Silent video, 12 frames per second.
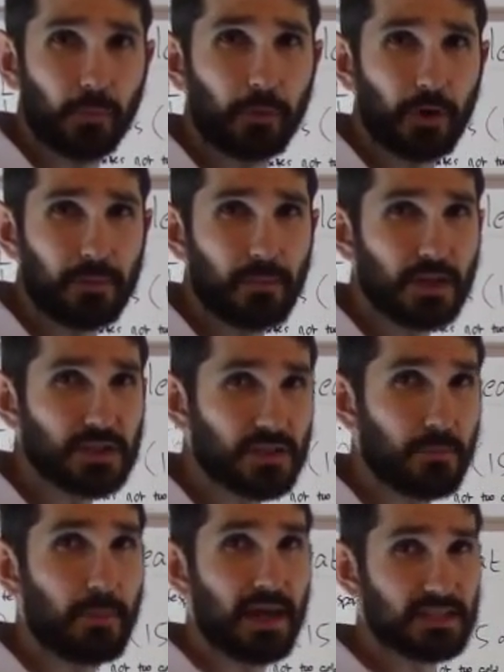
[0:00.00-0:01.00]
are pretty much
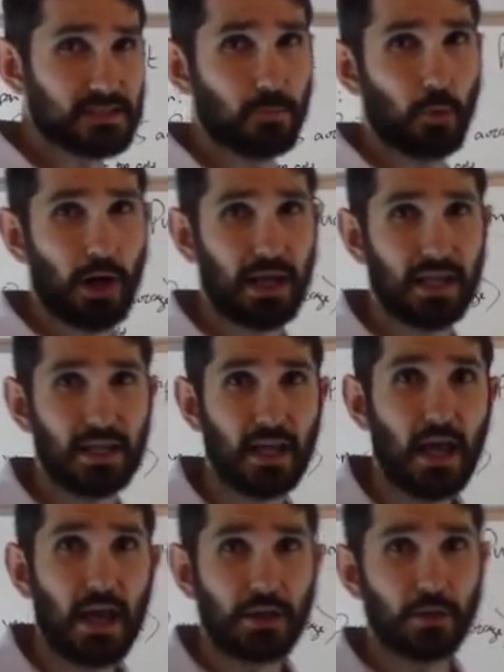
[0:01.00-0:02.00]
the best brand.
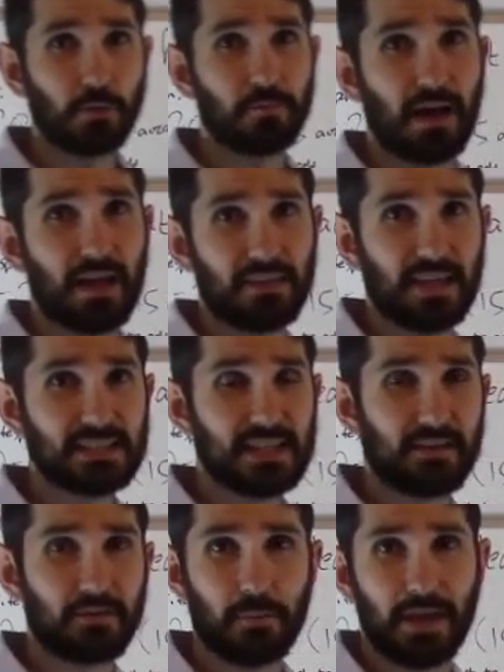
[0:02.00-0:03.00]
You'll find these
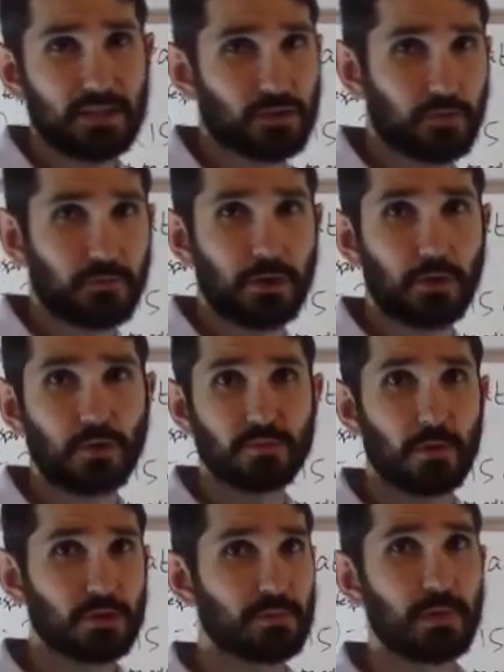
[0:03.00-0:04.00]
have the best reviews.
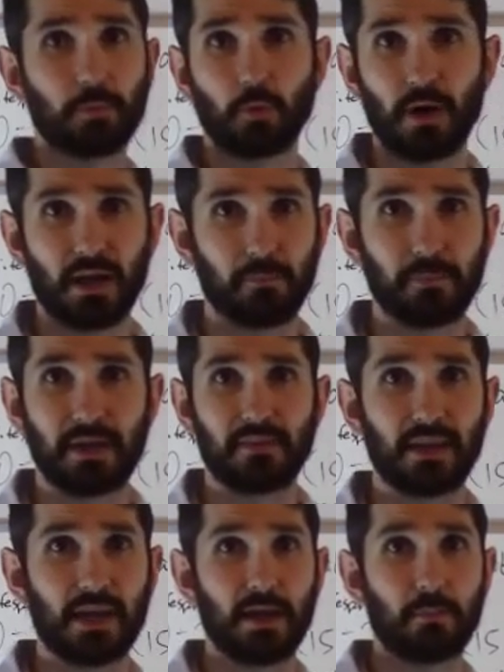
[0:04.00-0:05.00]
Most people
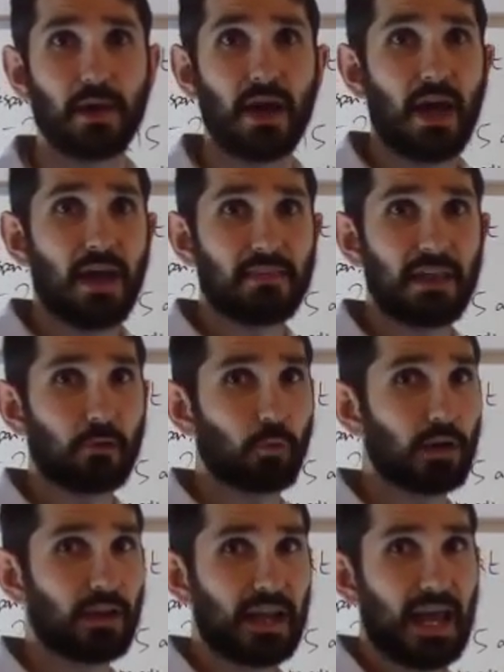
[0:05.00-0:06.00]
recommend them. They
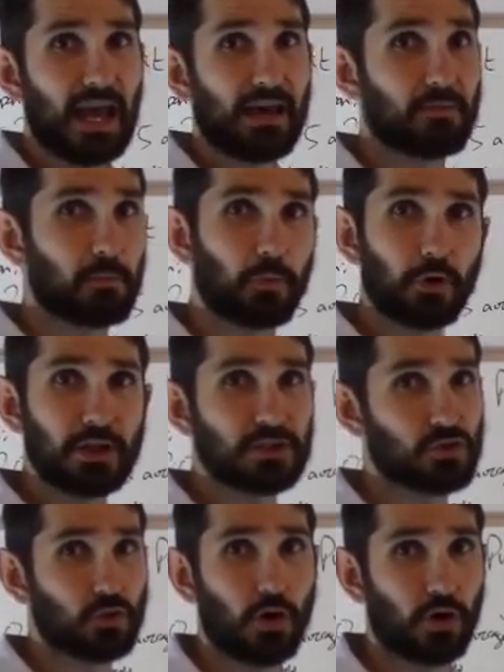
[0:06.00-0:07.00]
really have a pretty
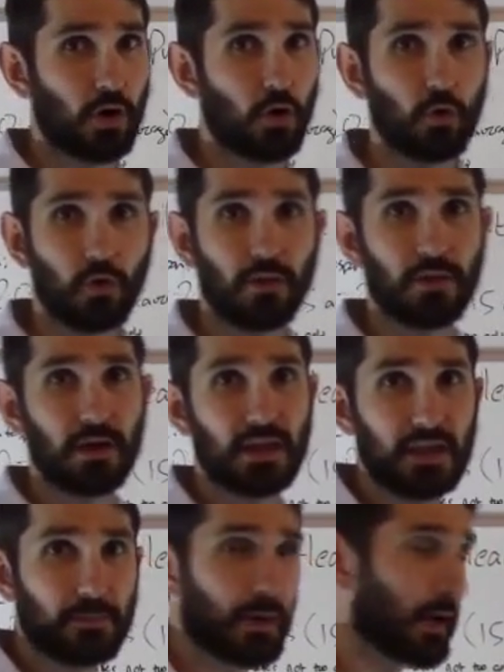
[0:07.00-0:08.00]
strong hold on the
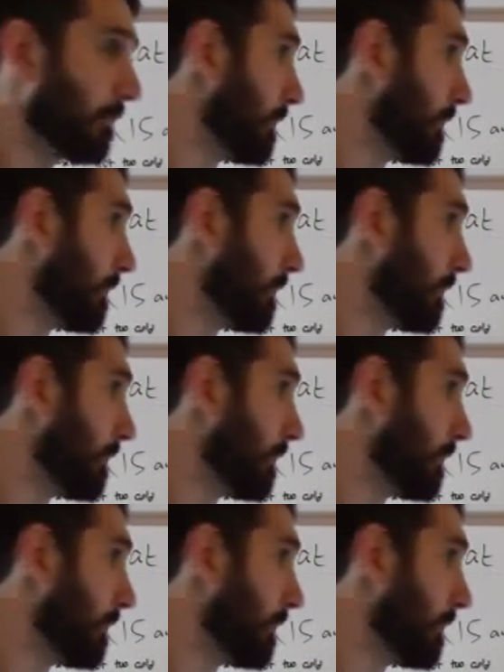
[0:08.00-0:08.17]
heat pump